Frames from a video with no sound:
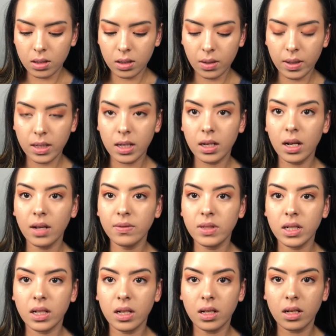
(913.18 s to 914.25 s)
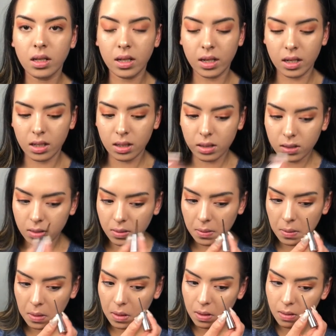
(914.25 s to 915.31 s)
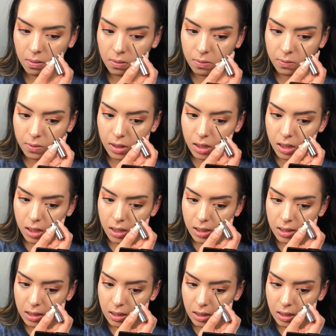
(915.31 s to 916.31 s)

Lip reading: So I did have to get, like, for this,